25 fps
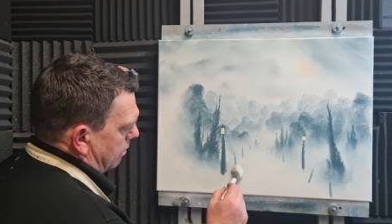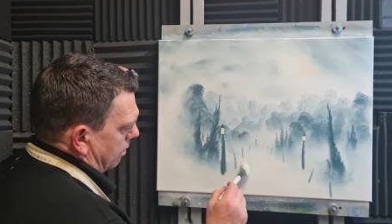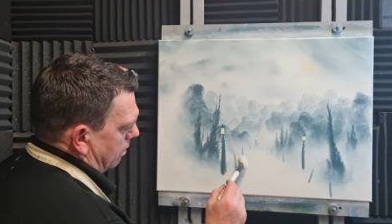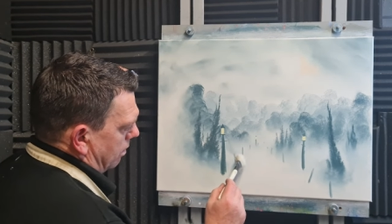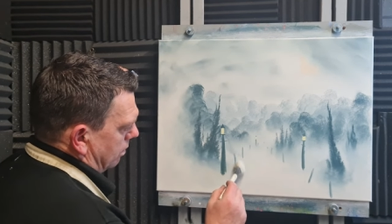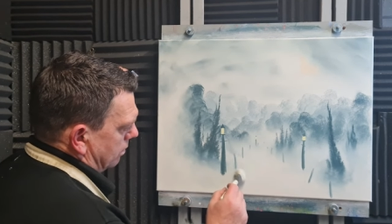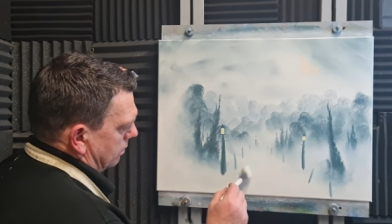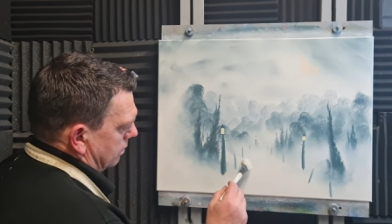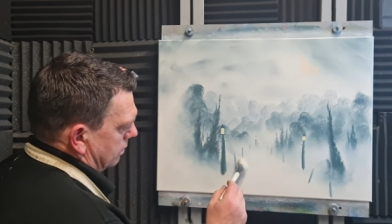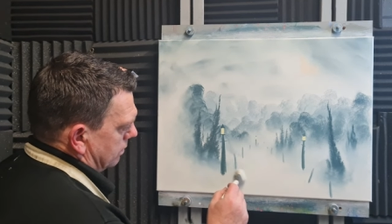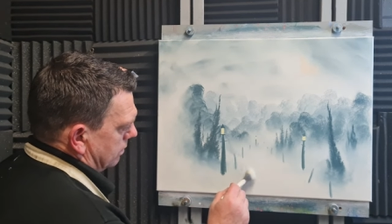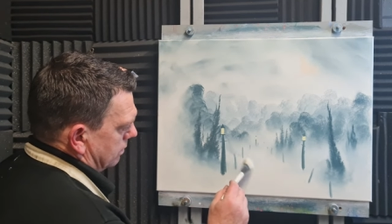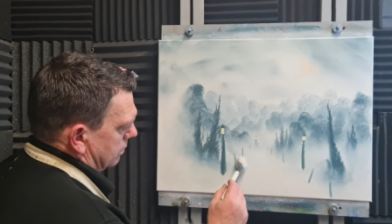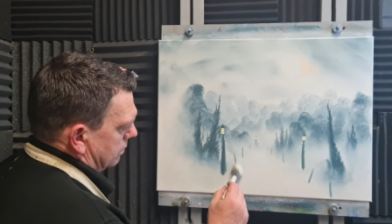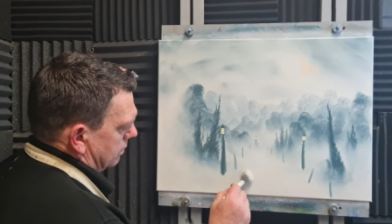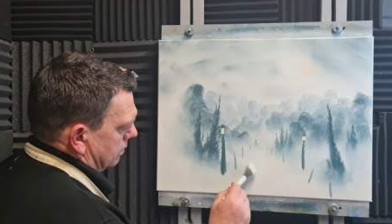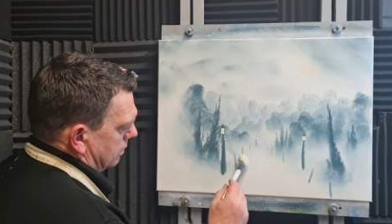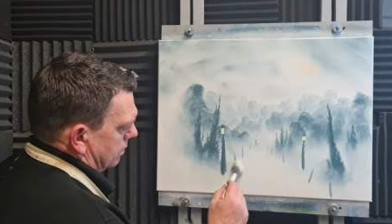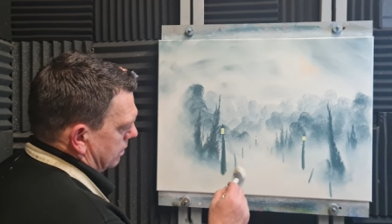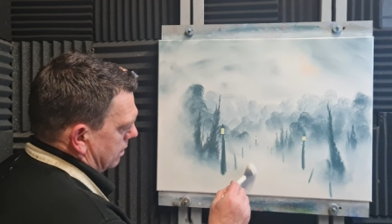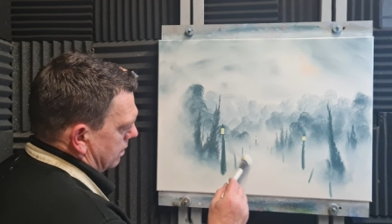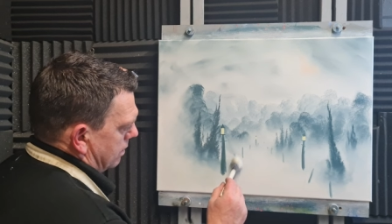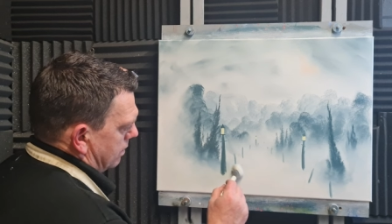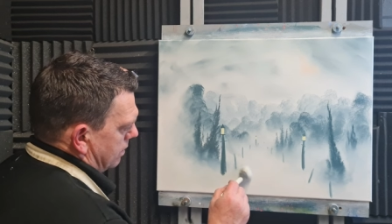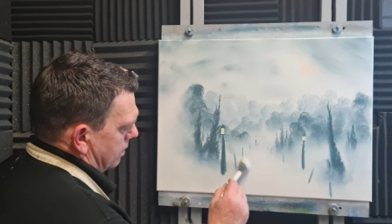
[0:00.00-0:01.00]
on
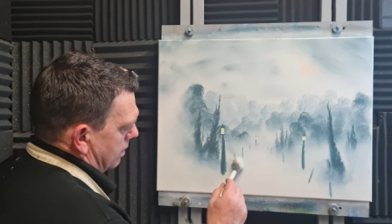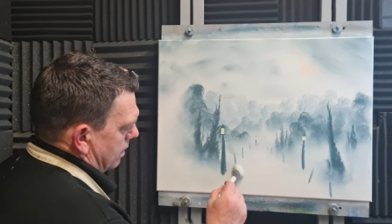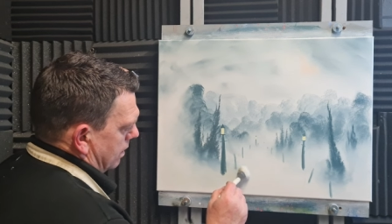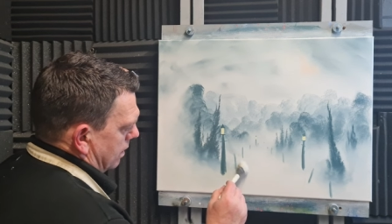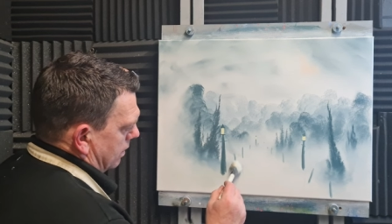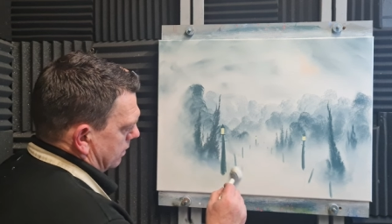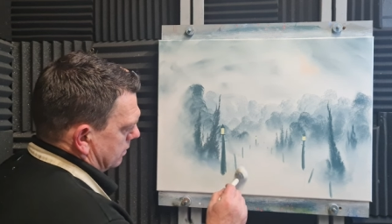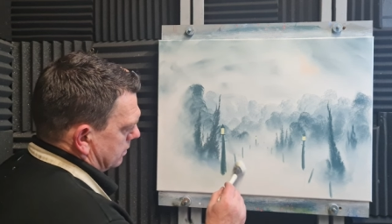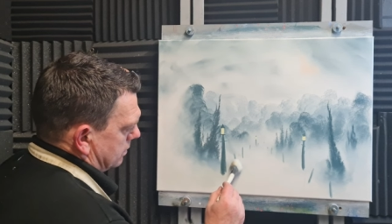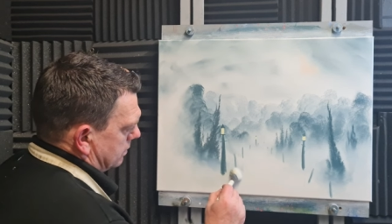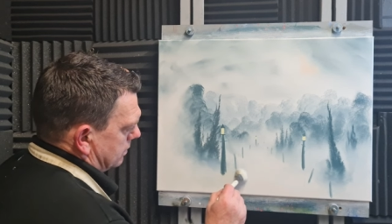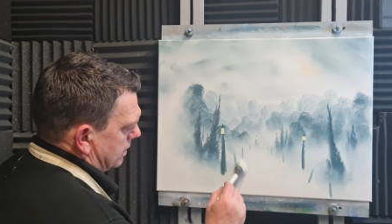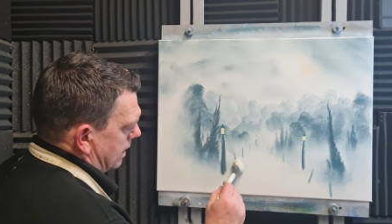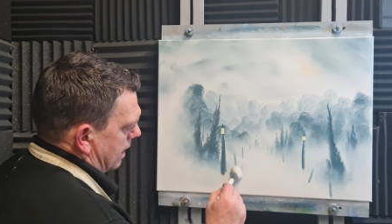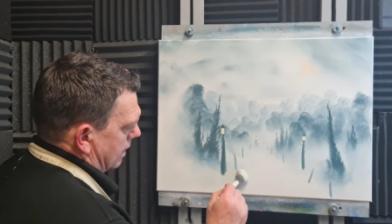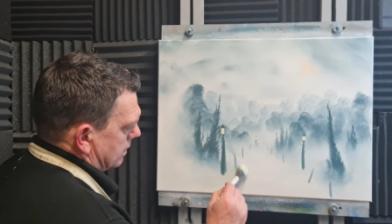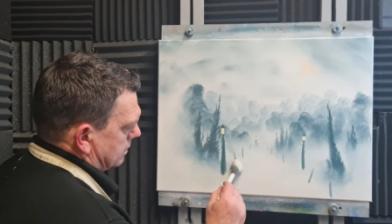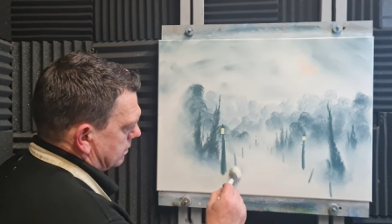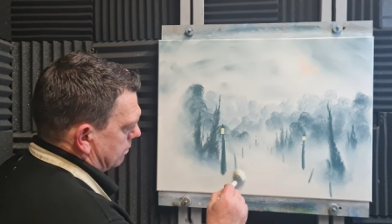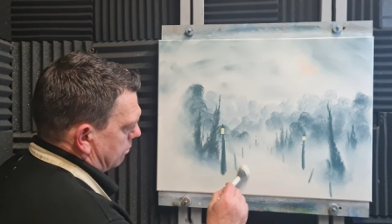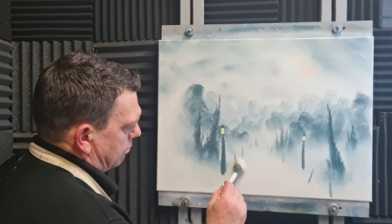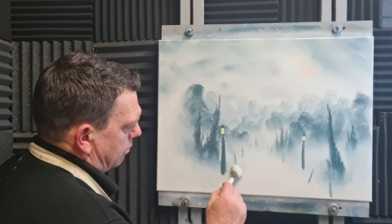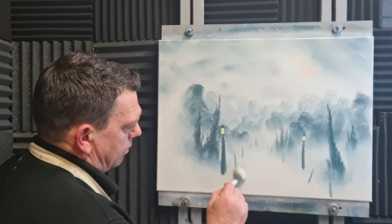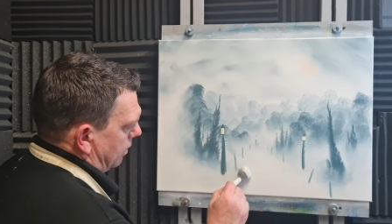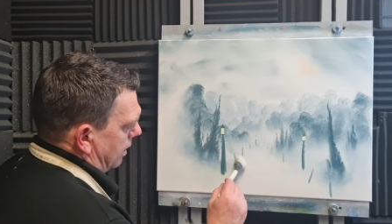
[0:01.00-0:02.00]
and start
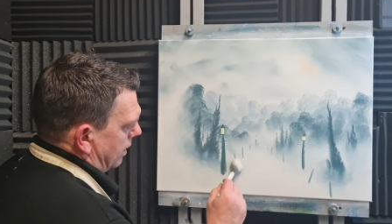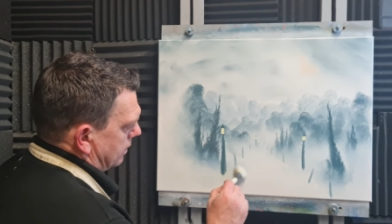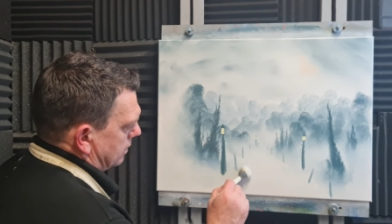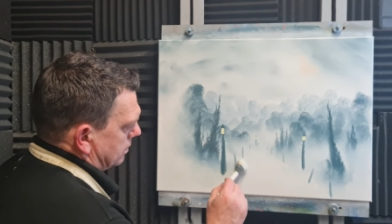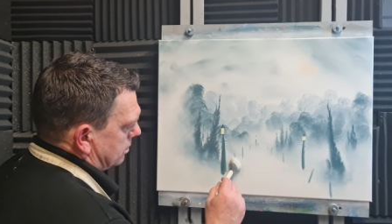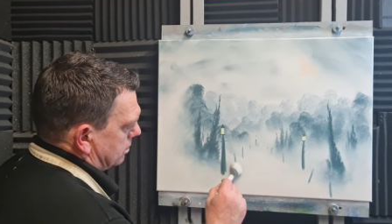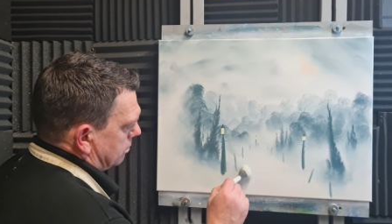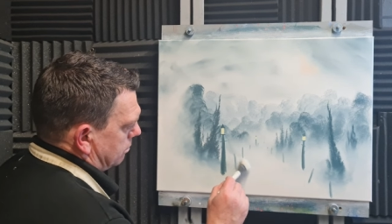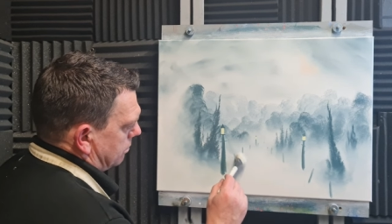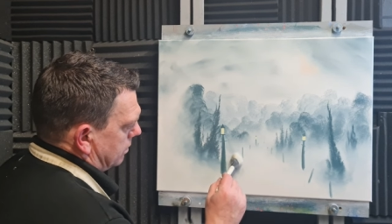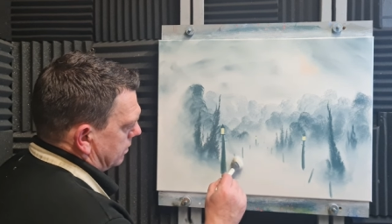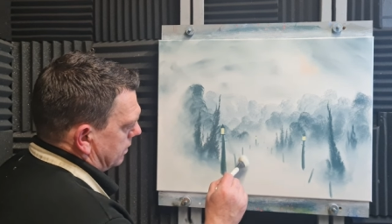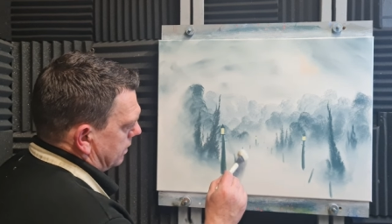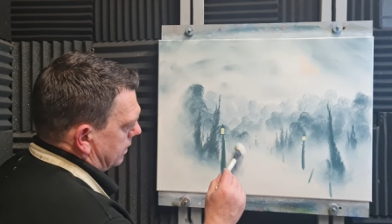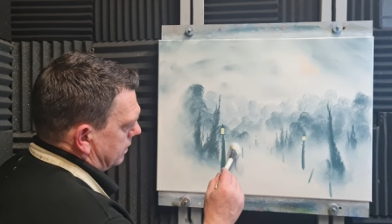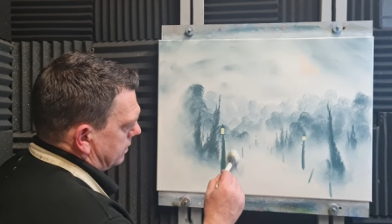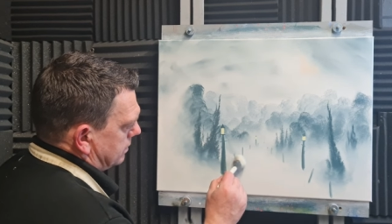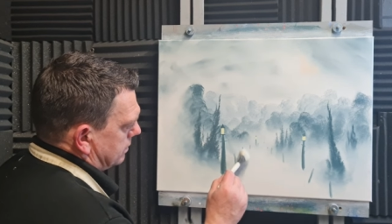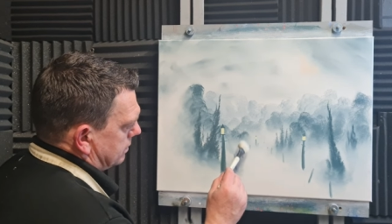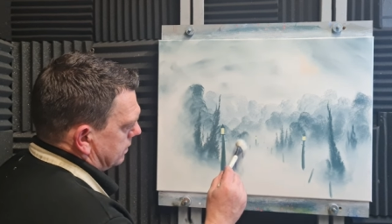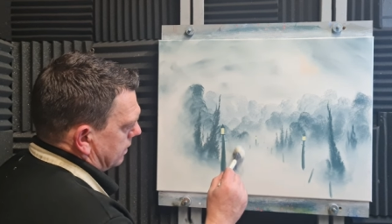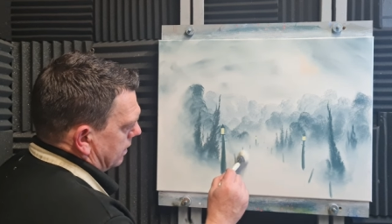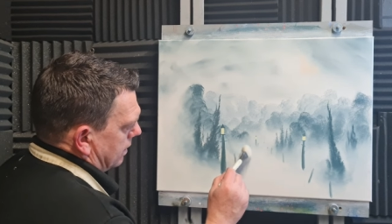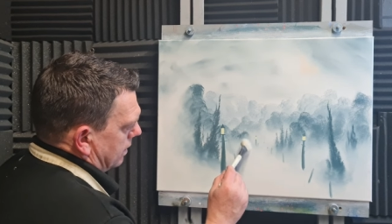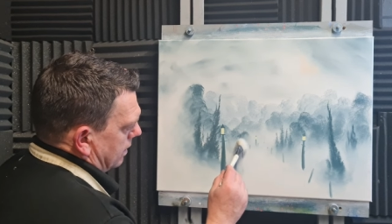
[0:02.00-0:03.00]
to blend some of
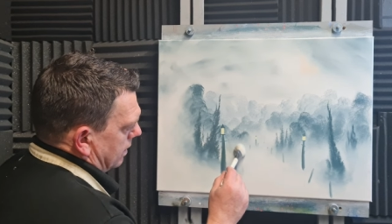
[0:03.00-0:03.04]
this